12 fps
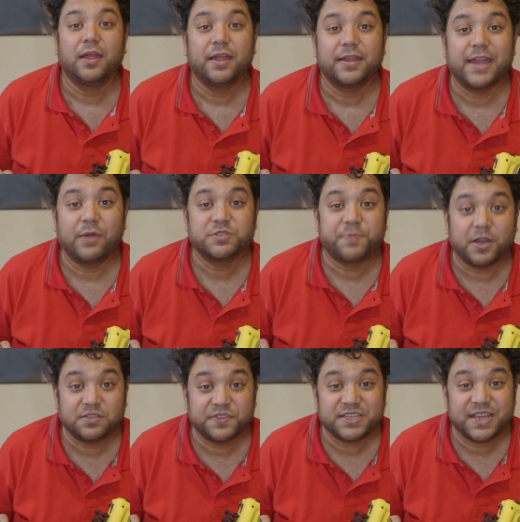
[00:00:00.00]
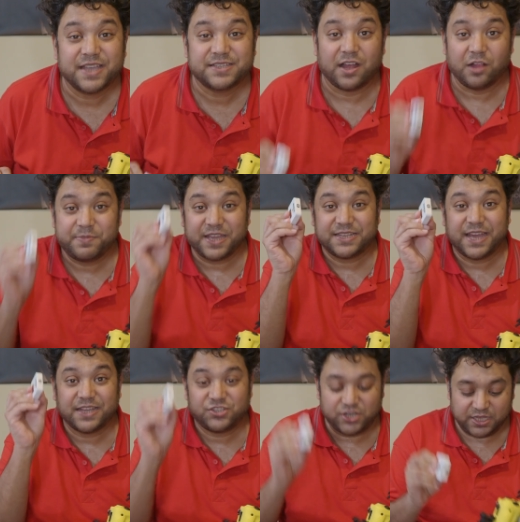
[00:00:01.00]
Now, as part of the test, I'll be
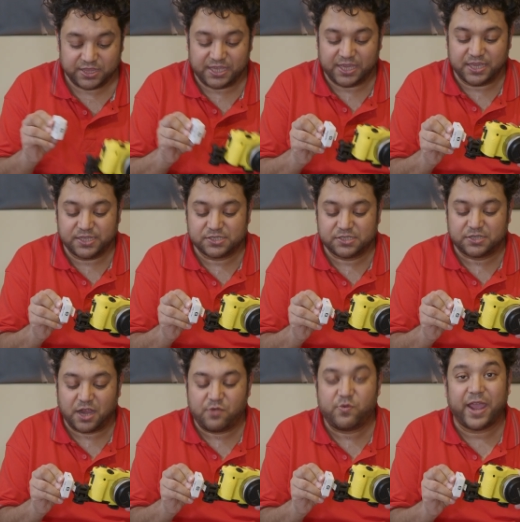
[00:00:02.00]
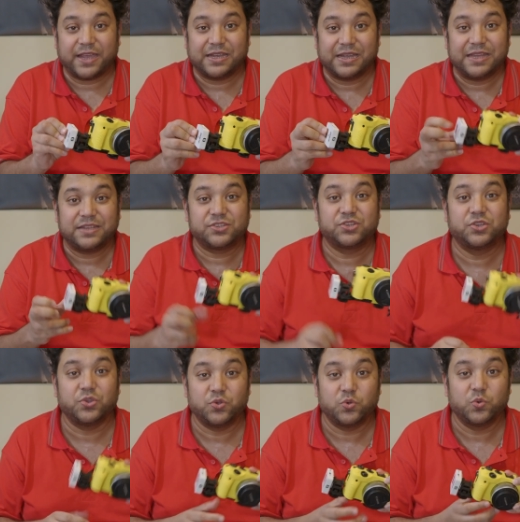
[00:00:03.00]
attaching these directly
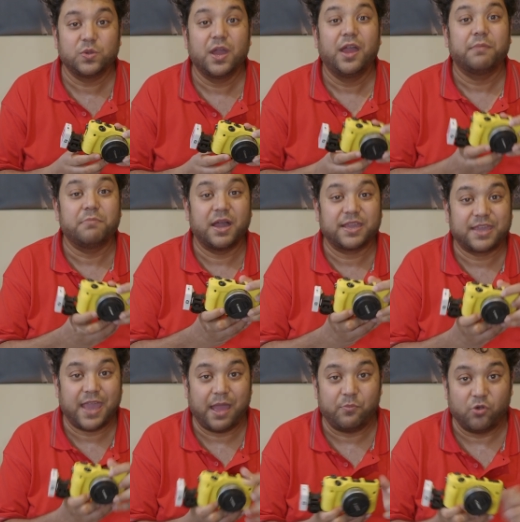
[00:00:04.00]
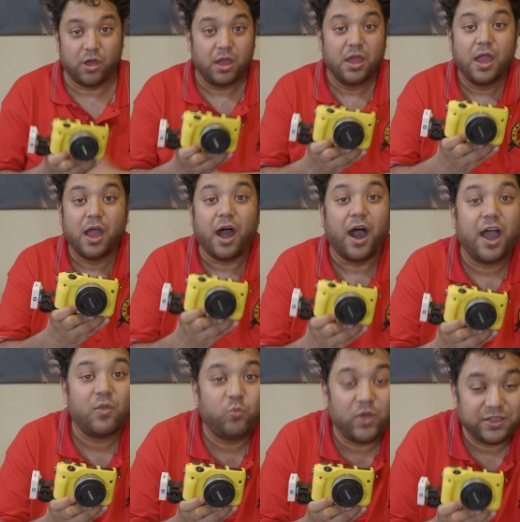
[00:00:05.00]
to my camera. I
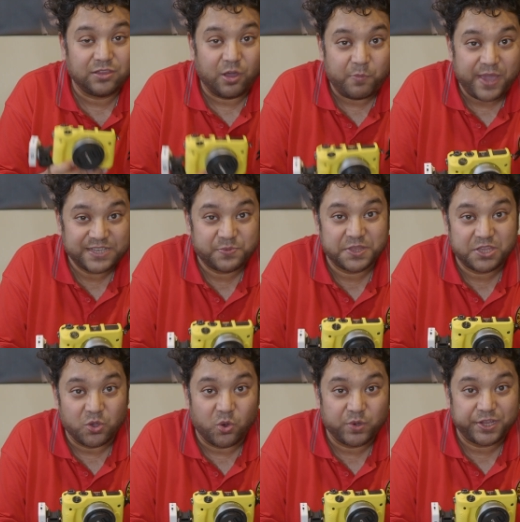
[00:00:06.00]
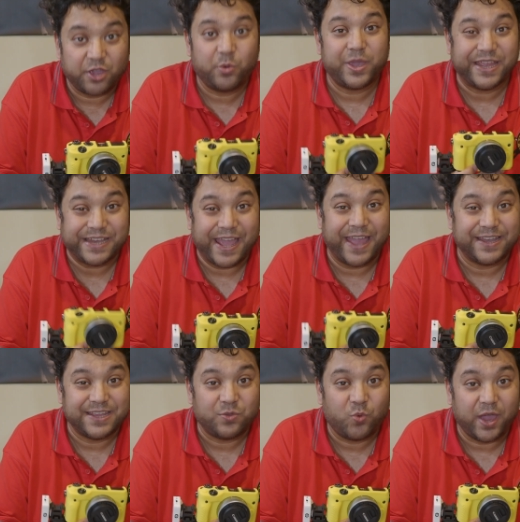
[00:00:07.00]
will not mess with the audio in
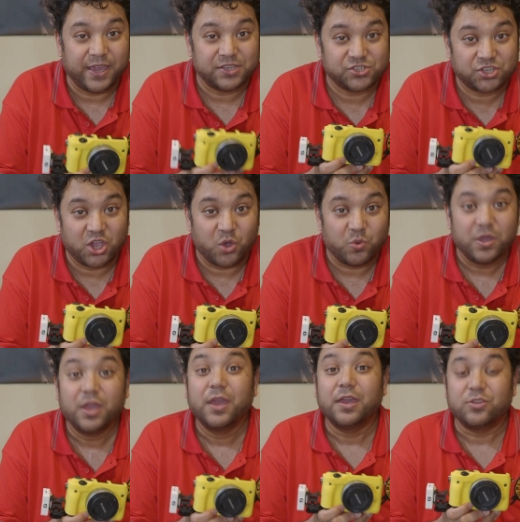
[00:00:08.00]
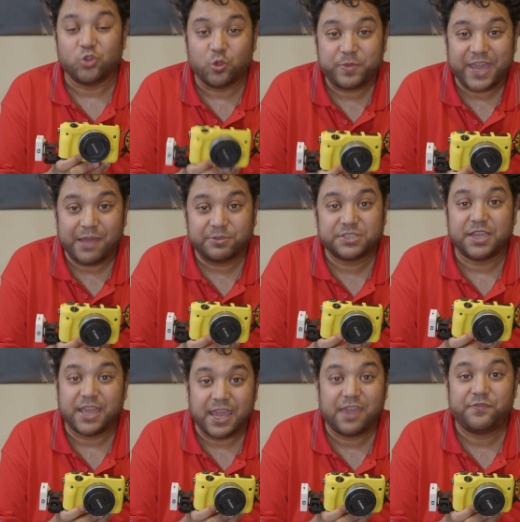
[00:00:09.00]
any way, so you'll be able to
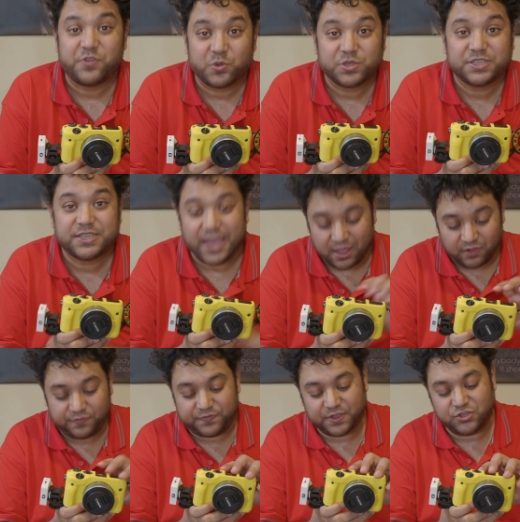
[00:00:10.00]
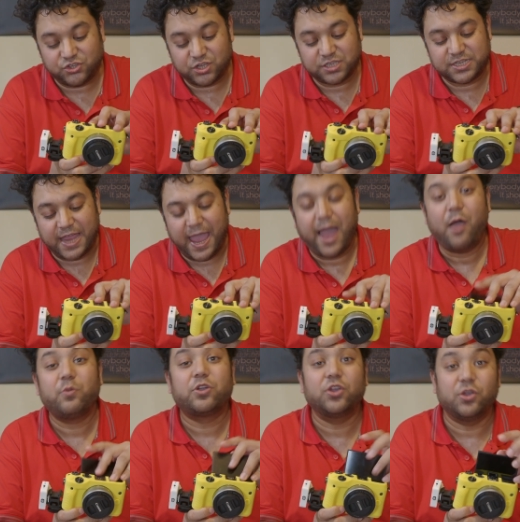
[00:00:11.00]
hear for yourself just
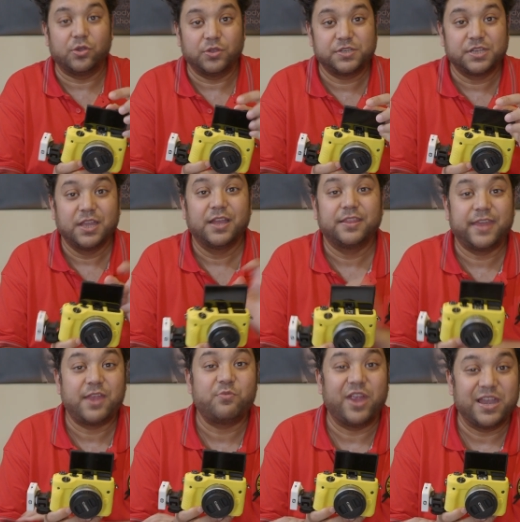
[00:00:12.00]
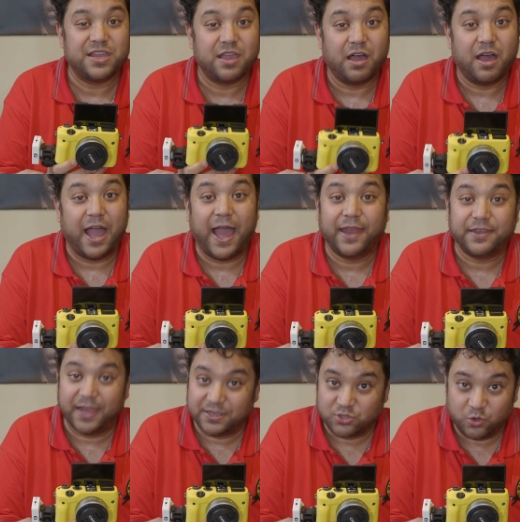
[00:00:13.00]
how good they really are. And
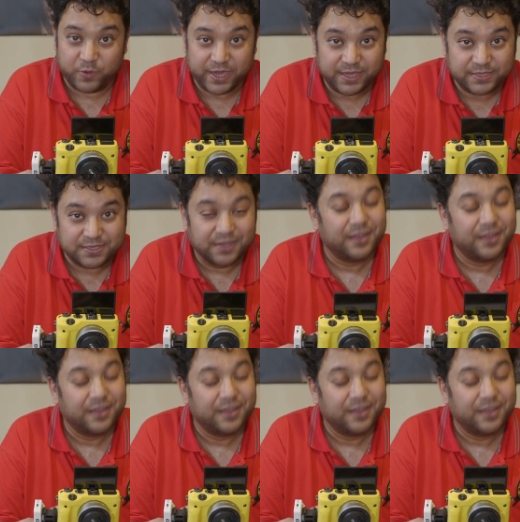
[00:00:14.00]
as always,